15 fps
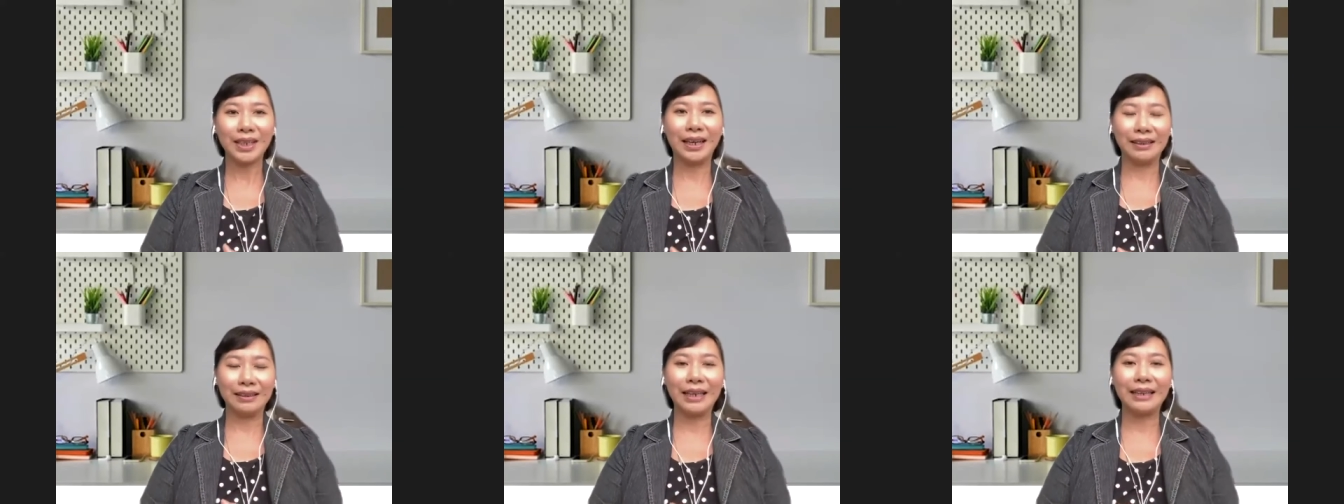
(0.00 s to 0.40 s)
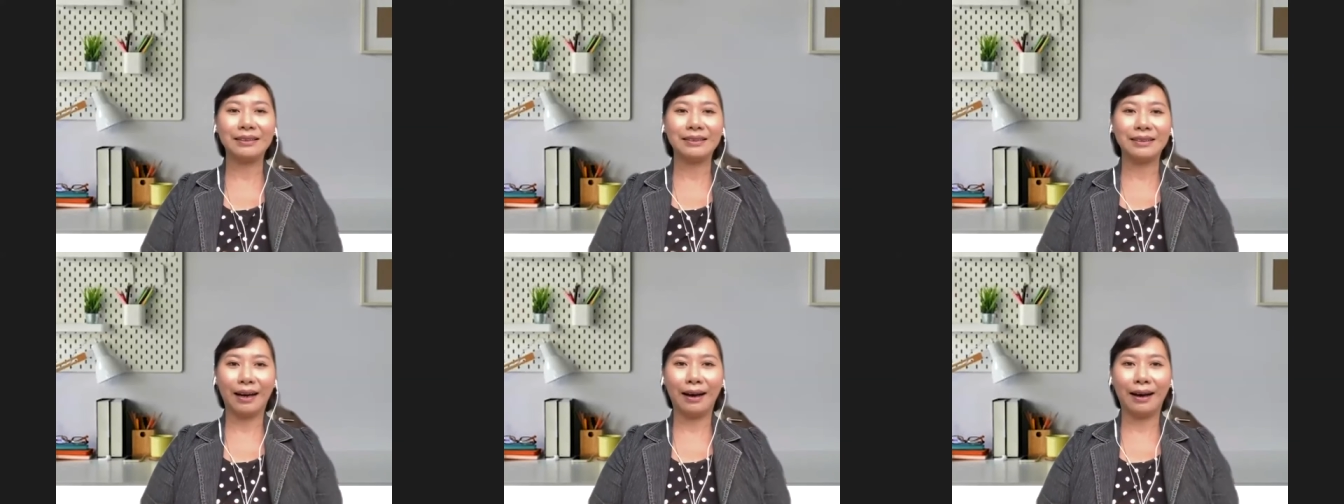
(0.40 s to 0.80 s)
And
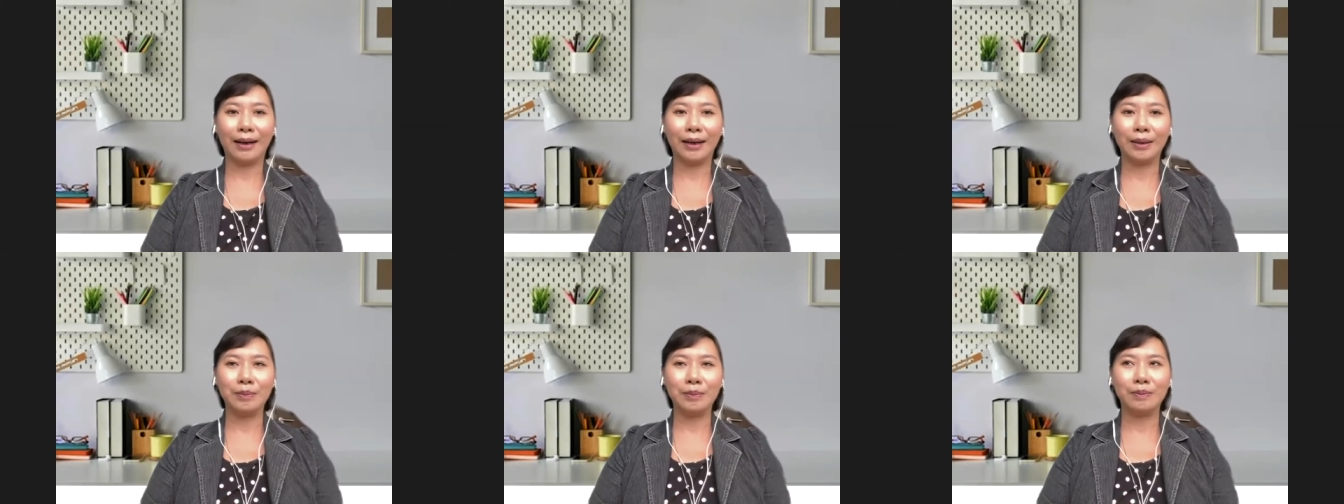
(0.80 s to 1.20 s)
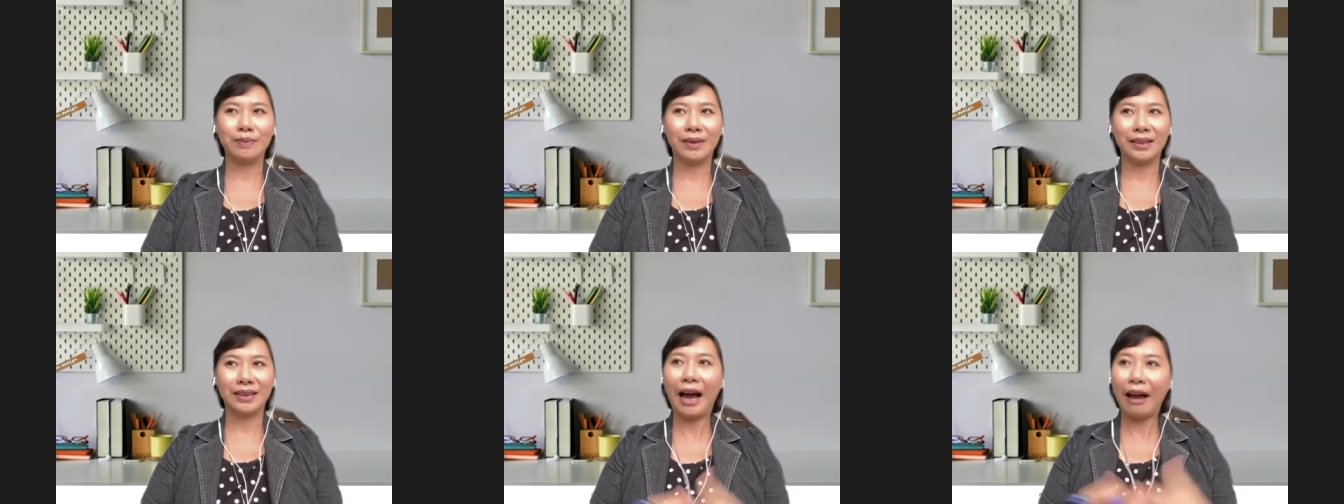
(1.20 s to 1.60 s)
then
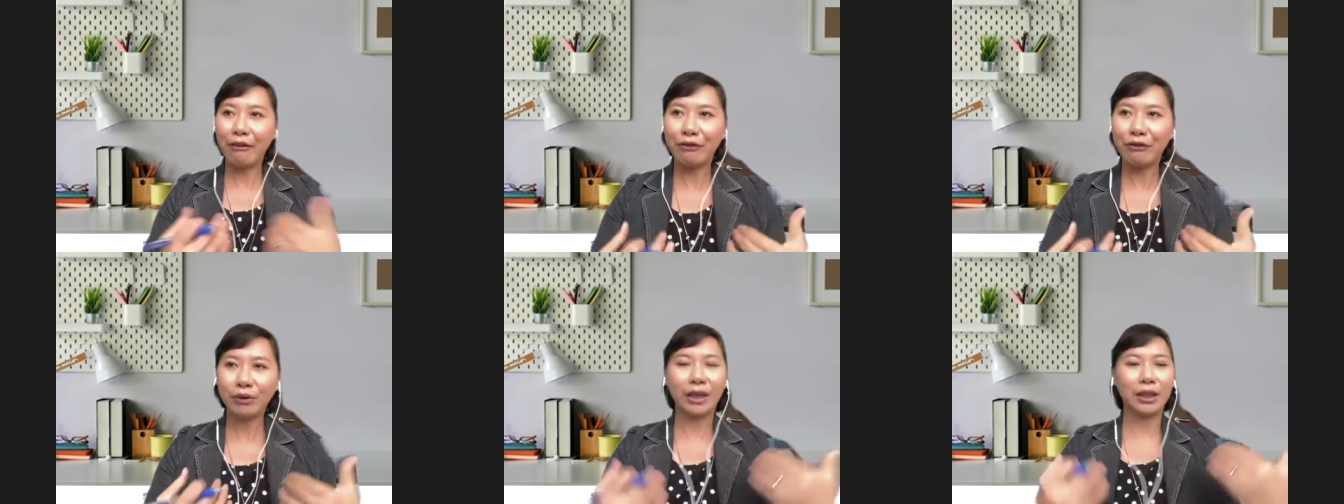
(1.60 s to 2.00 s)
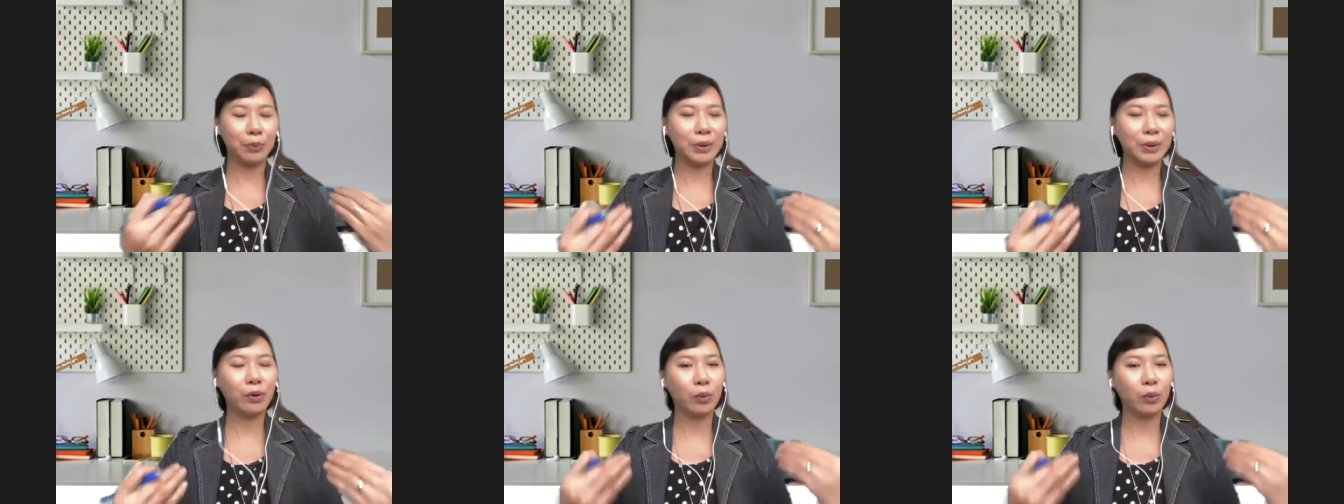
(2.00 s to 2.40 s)
I feel that the
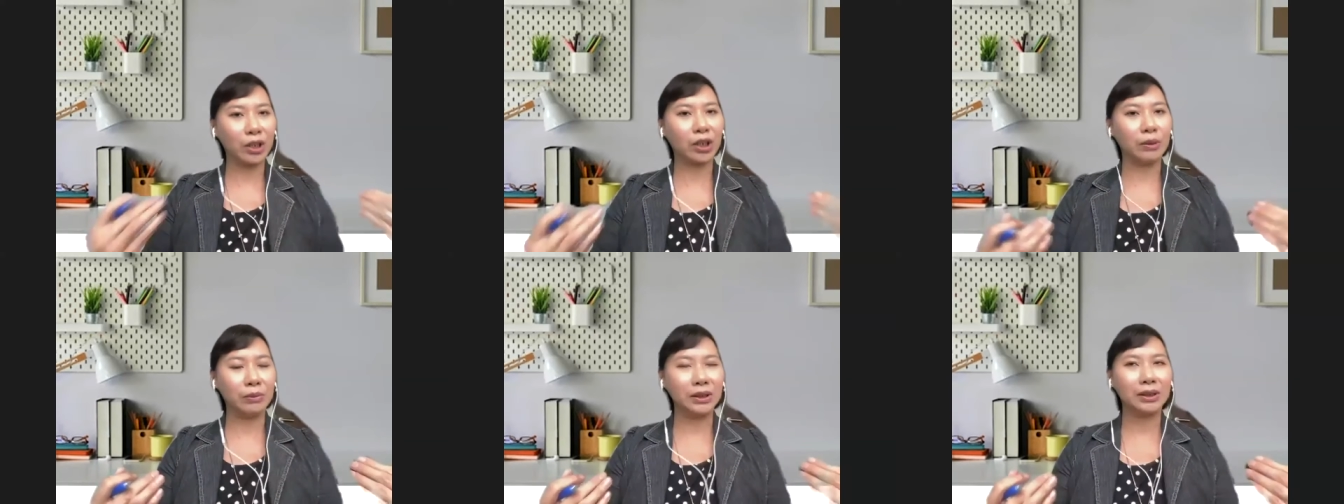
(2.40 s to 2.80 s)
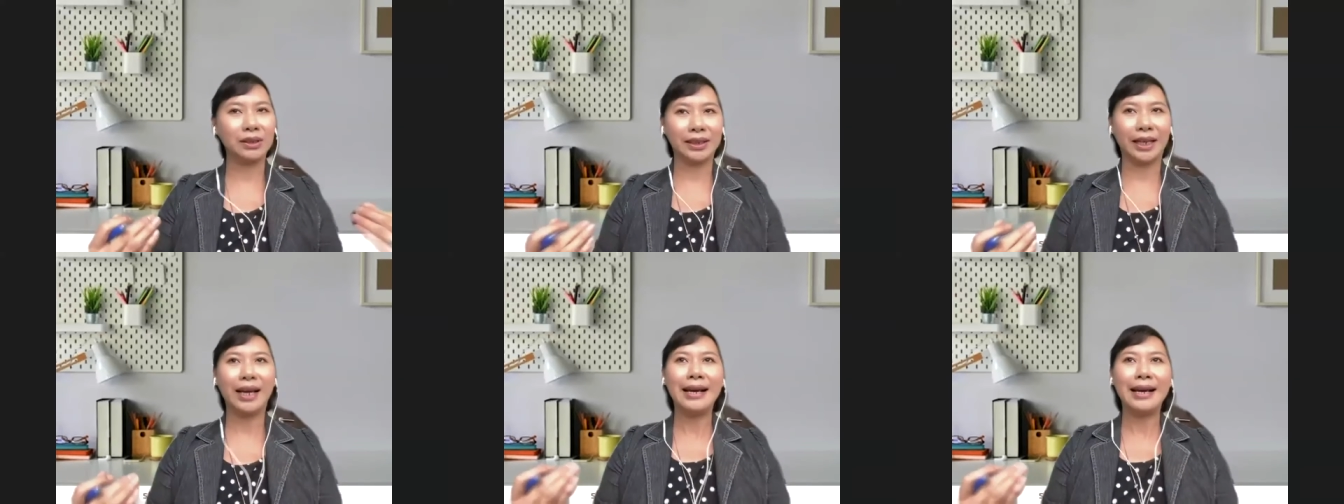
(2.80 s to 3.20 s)
people will be committed to
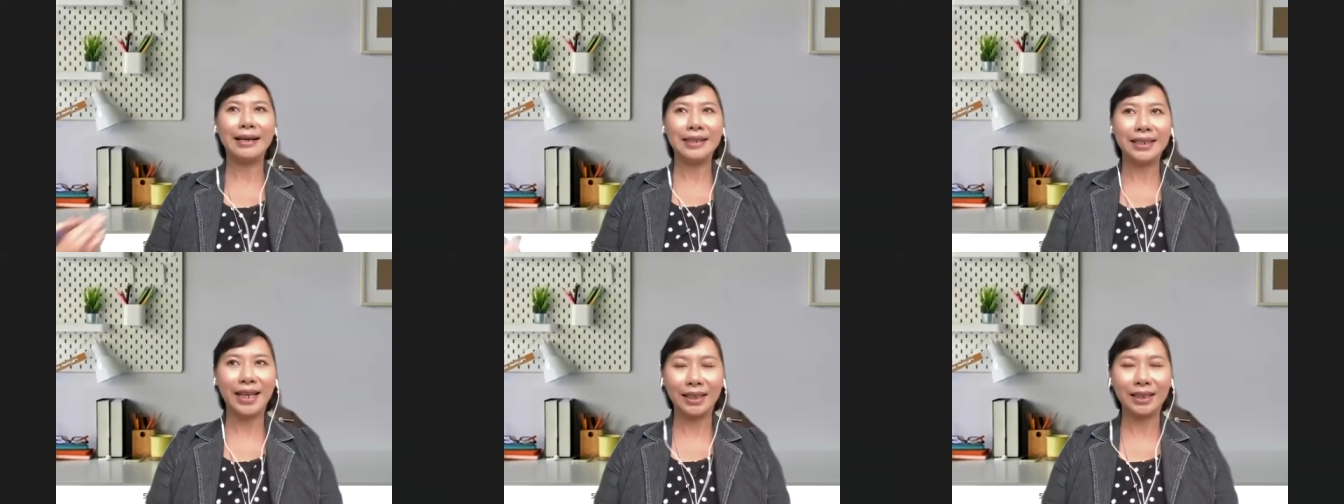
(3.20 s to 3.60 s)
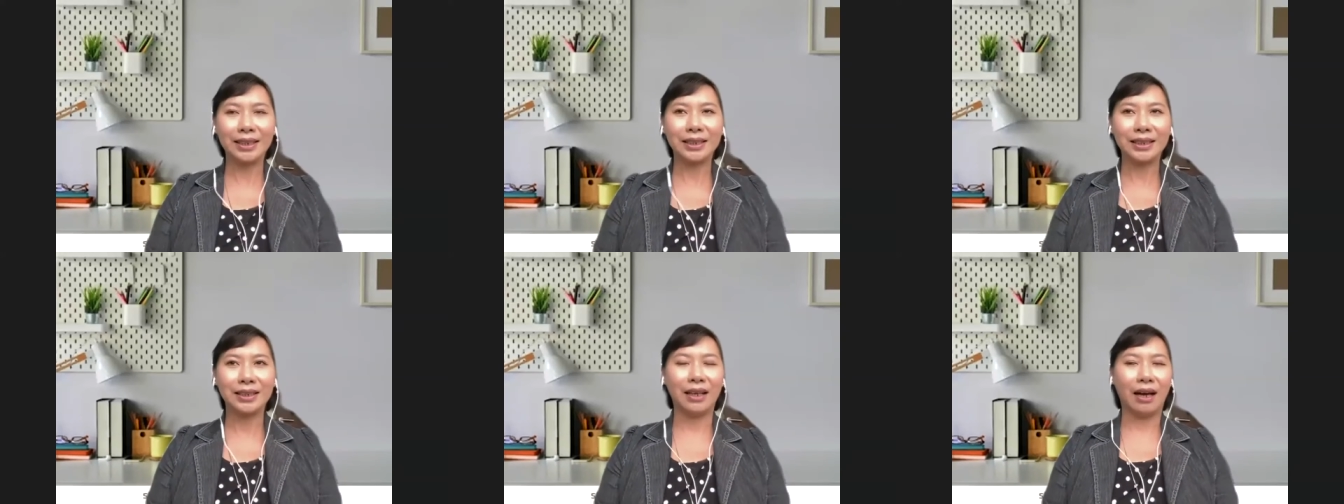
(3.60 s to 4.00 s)
say, yes,